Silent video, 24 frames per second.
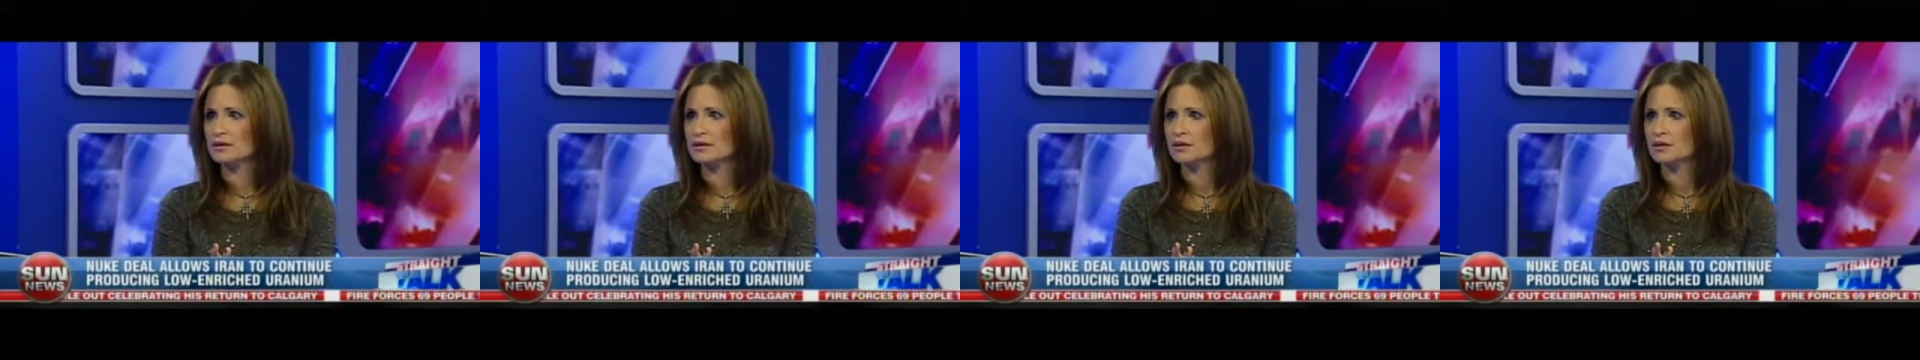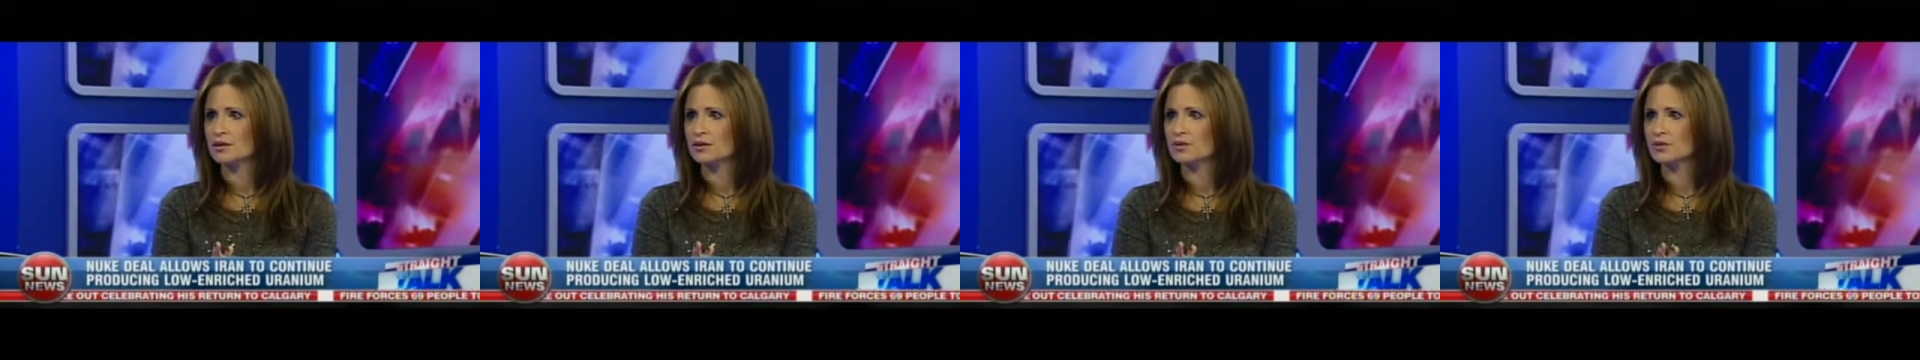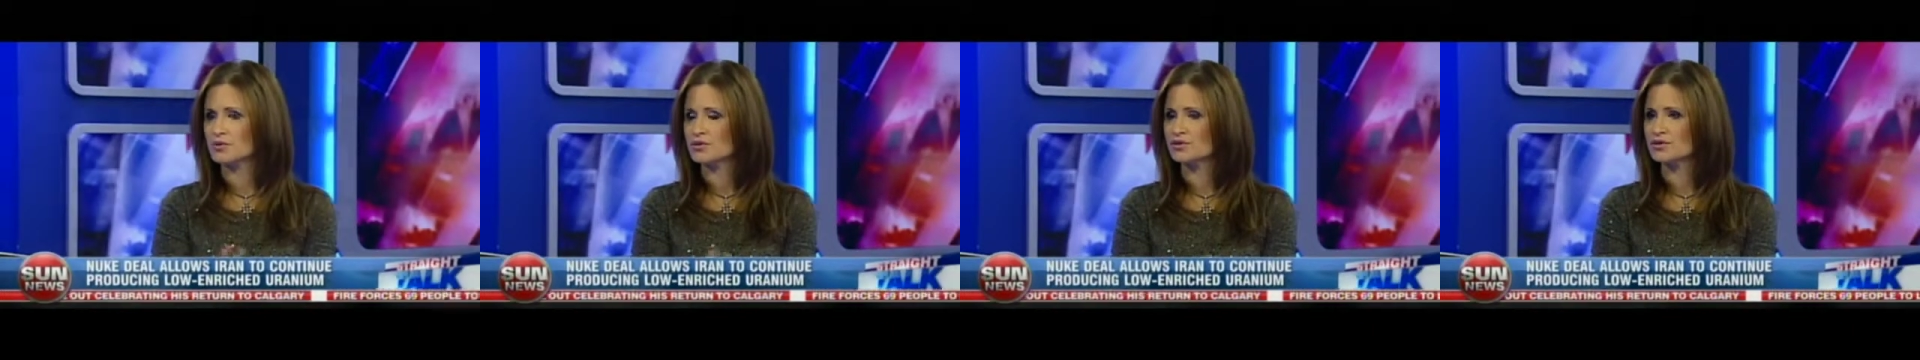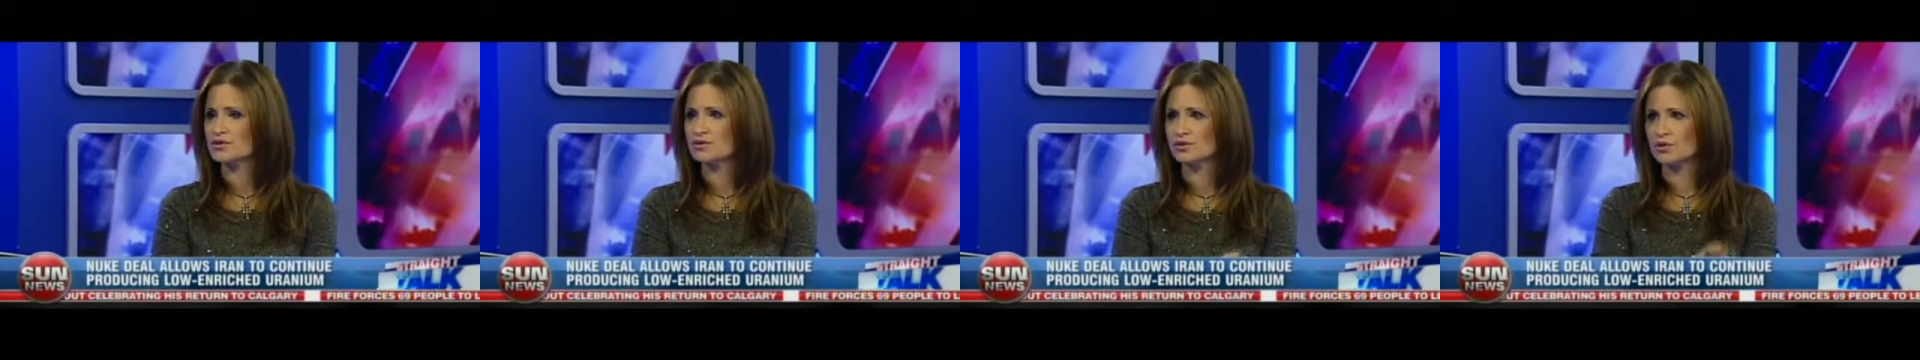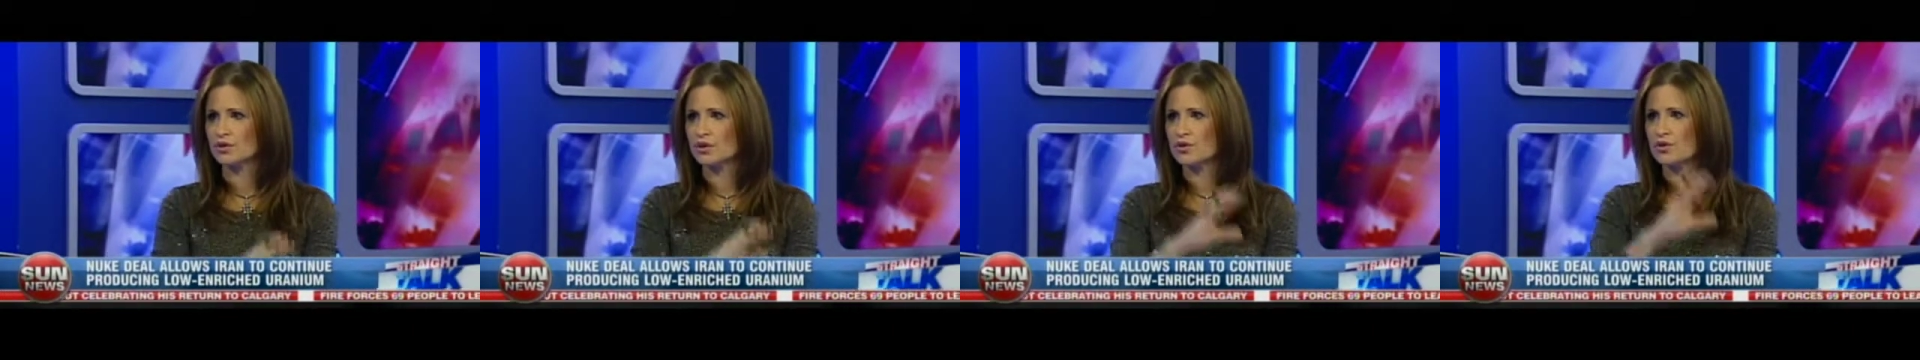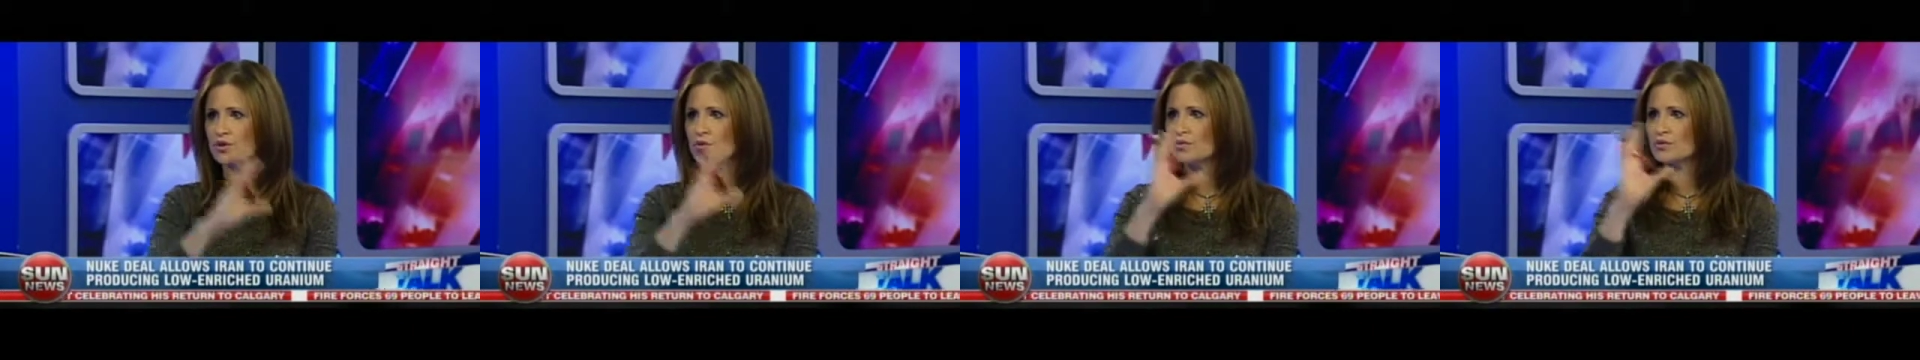who is
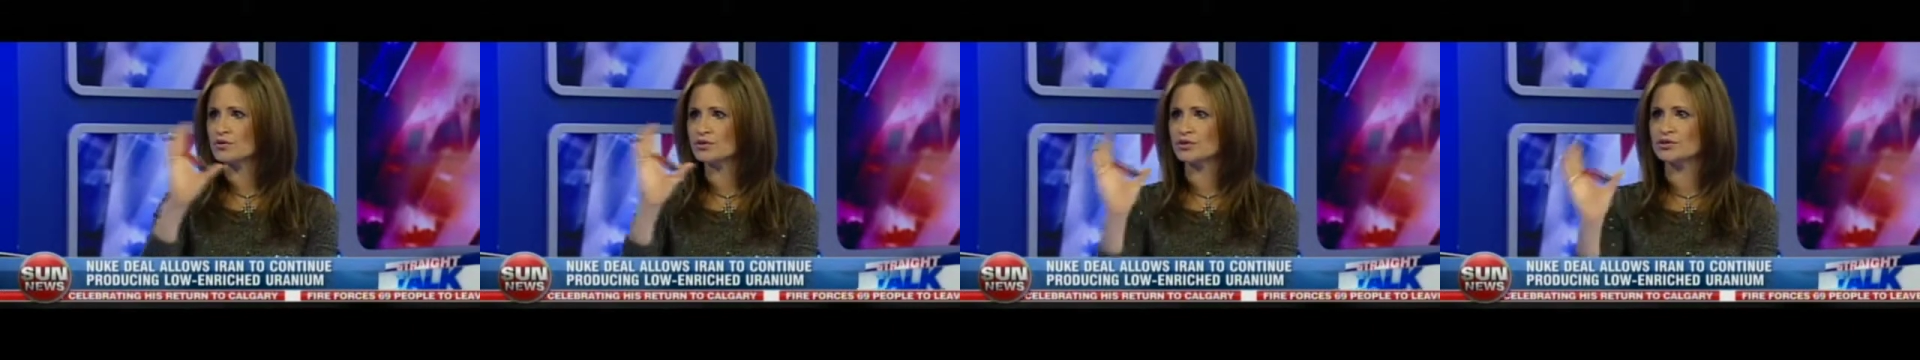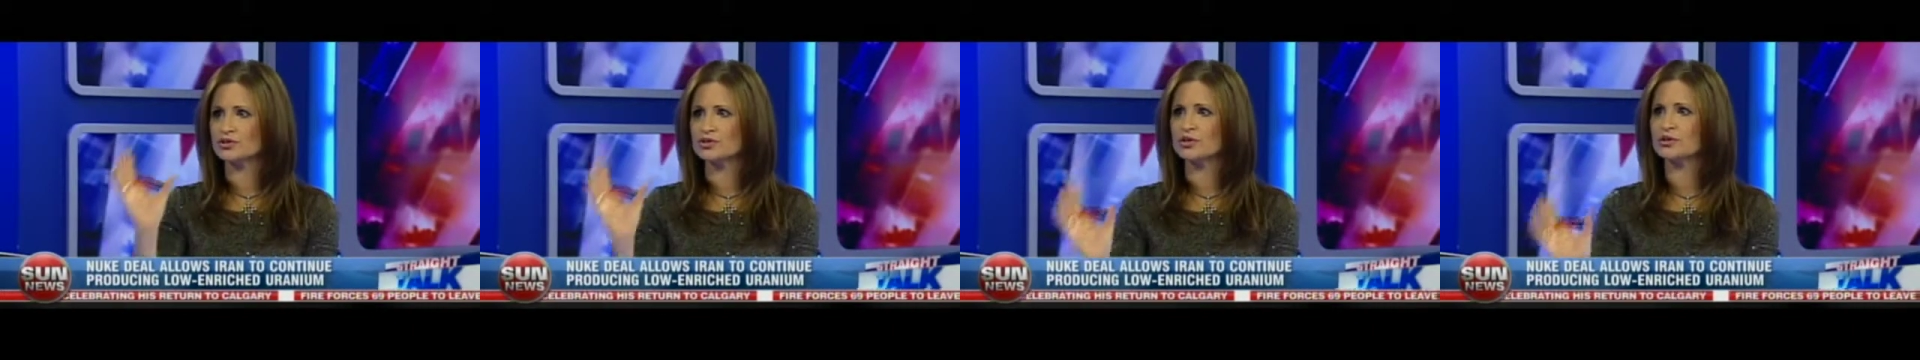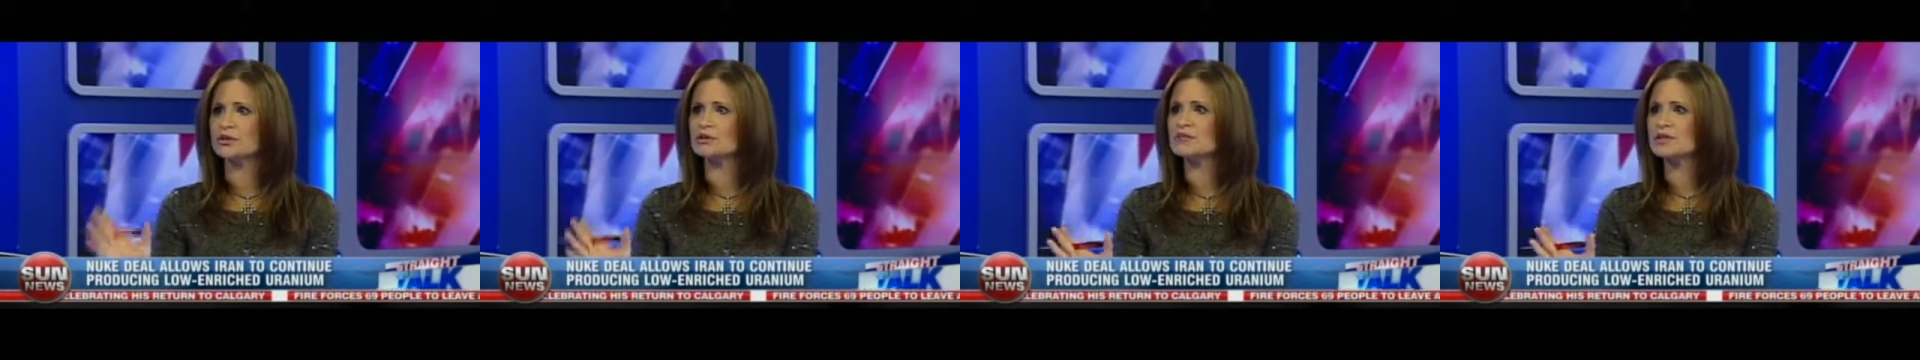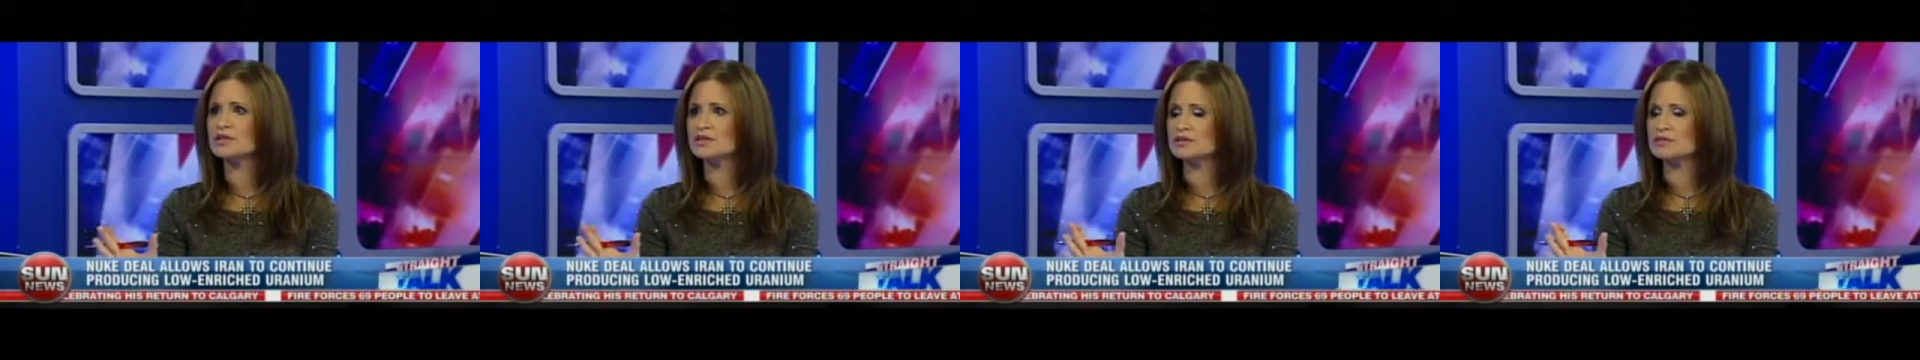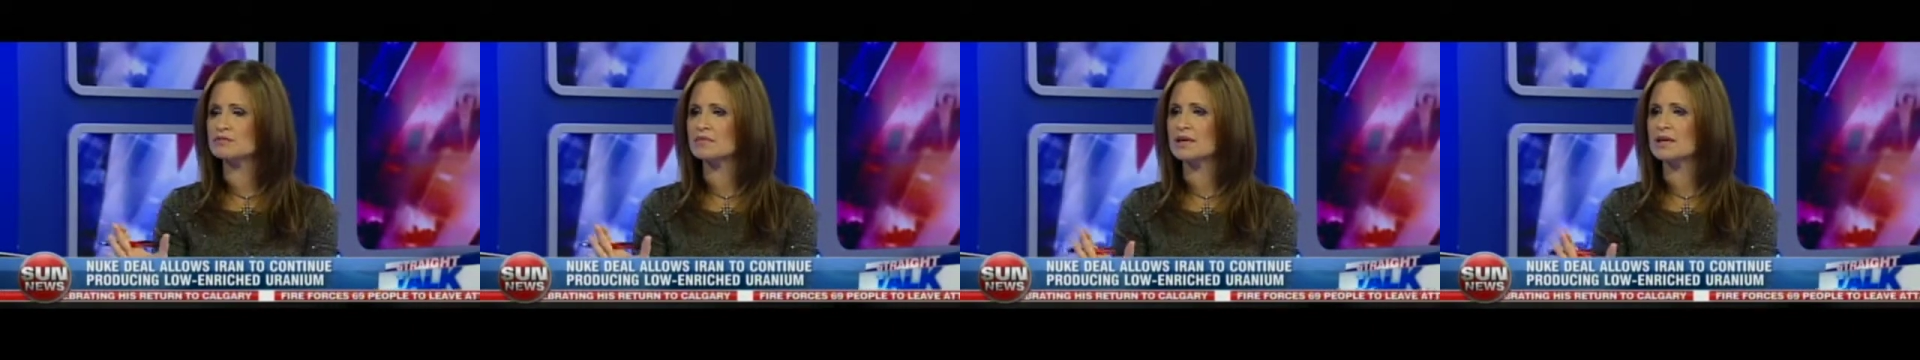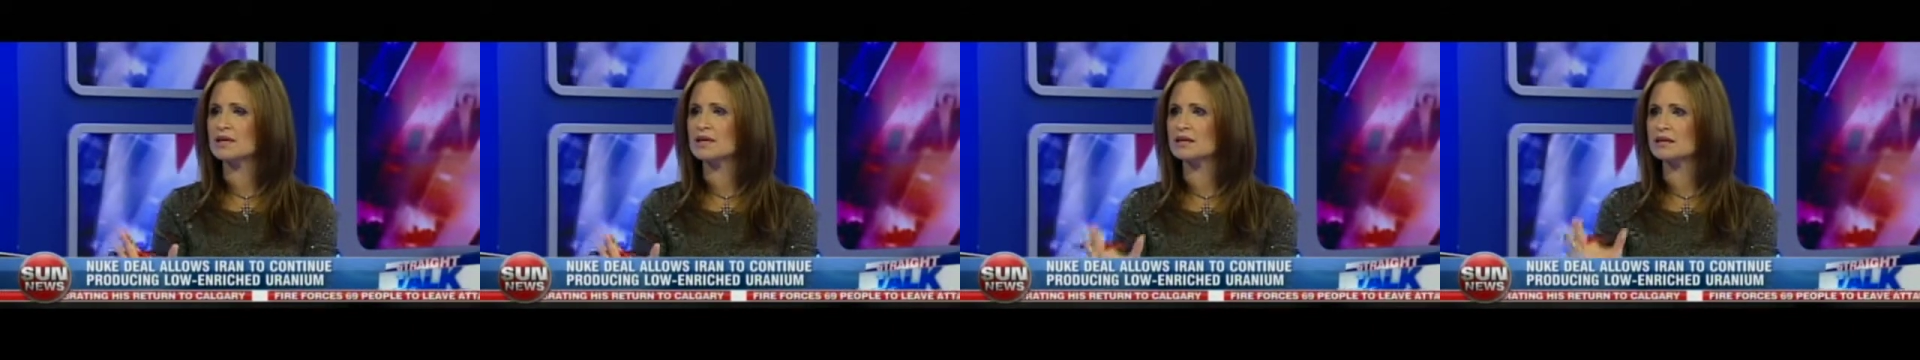so determined to
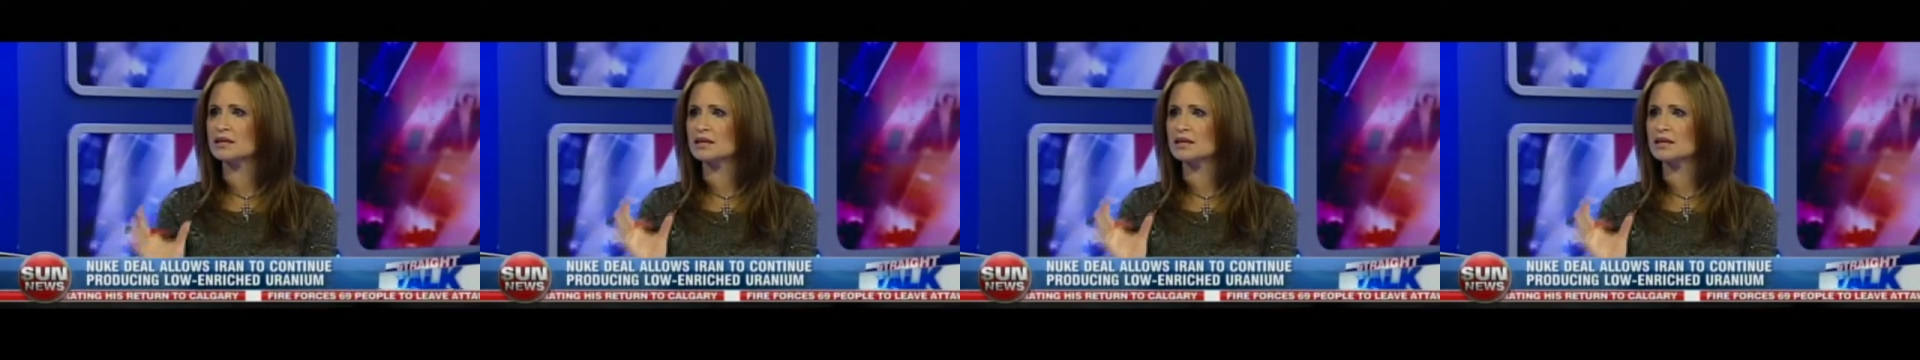make